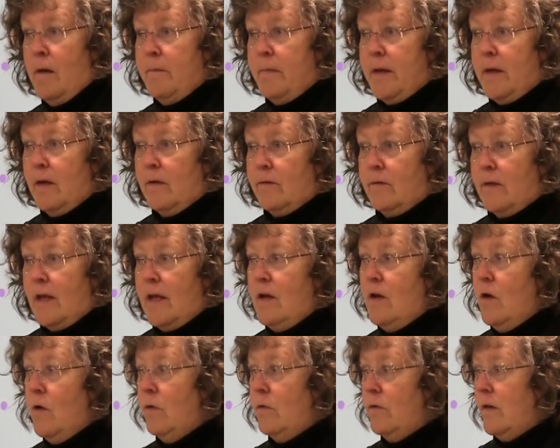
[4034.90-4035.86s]
because he
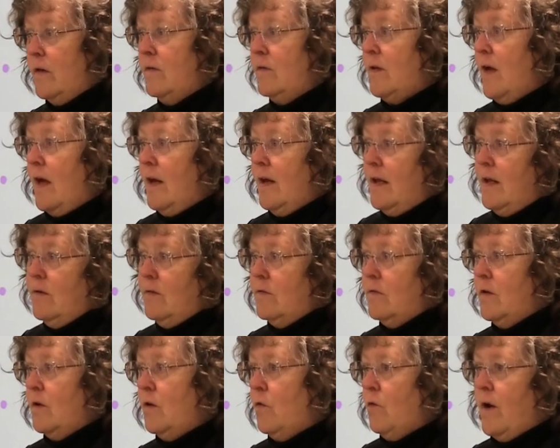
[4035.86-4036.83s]
knows he's got
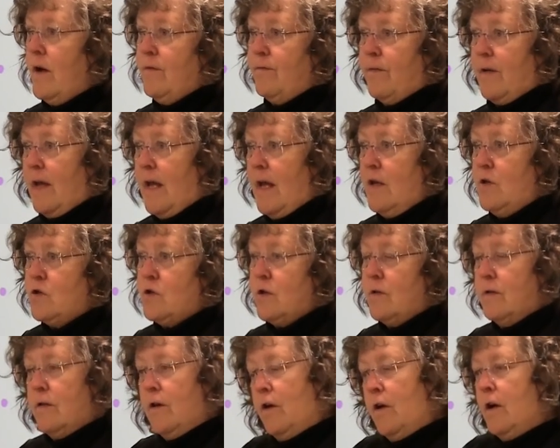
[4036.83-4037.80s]
instant
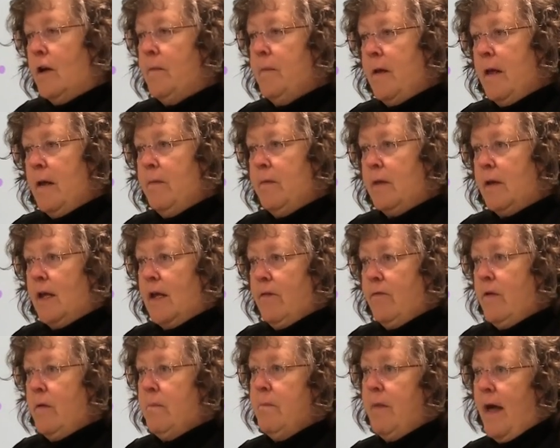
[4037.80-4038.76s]
gratification. They're going to be able to
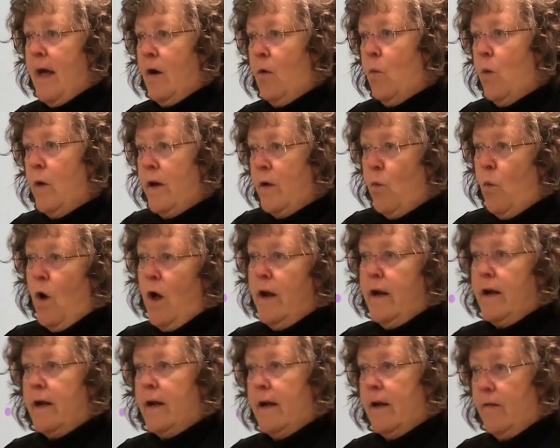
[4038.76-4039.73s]
give him back what he
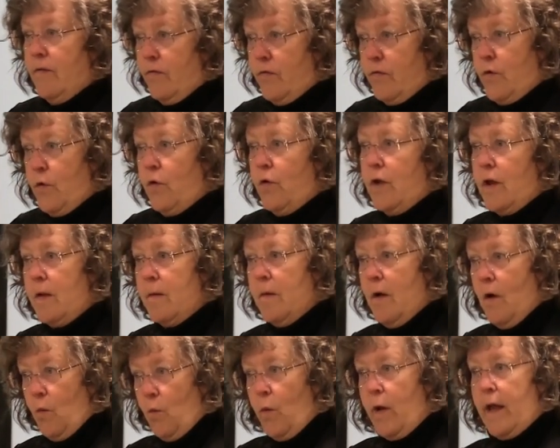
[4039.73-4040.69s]
wanted in 30
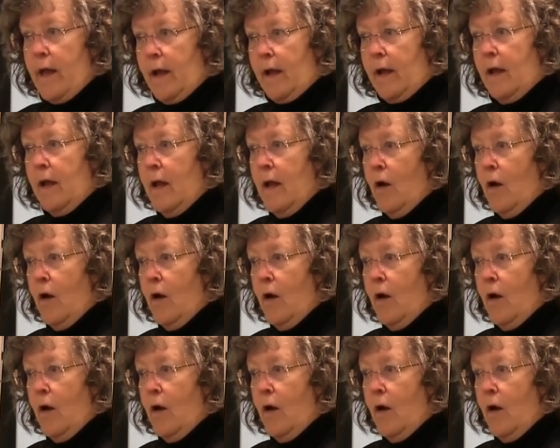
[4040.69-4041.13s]
a week.